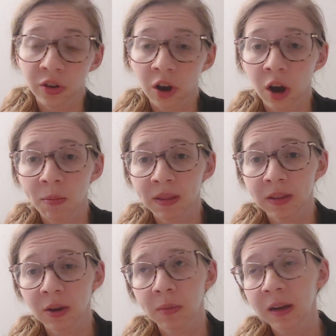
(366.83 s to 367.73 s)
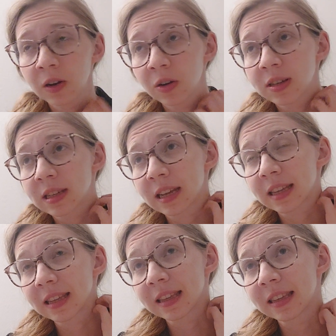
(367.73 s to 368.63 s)
common denominator is
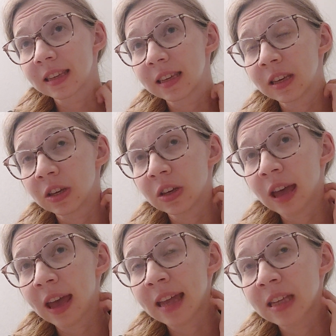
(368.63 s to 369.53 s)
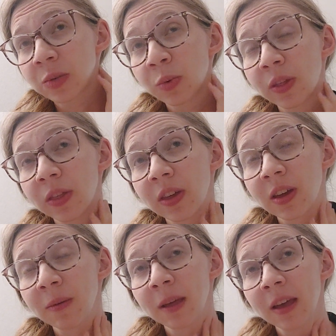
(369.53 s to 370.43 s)
that it ends with
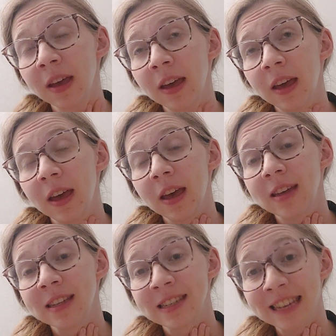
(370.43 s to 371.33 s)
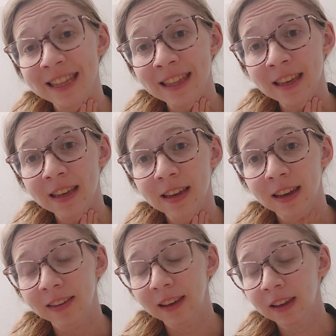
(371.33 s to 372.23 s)
the zin
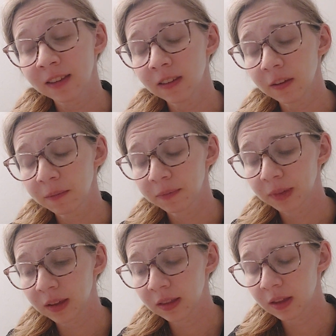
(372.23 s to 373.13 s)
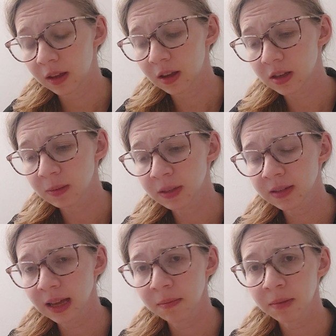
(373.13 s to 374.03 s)
at the end in the
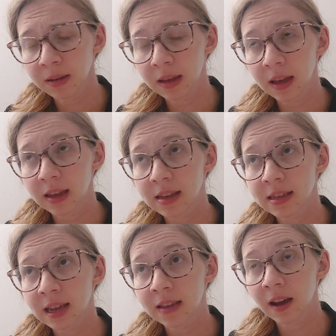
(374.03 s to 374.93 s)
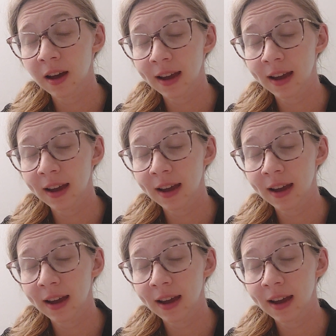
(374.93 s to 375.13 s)
substance name, Z-I-N-E.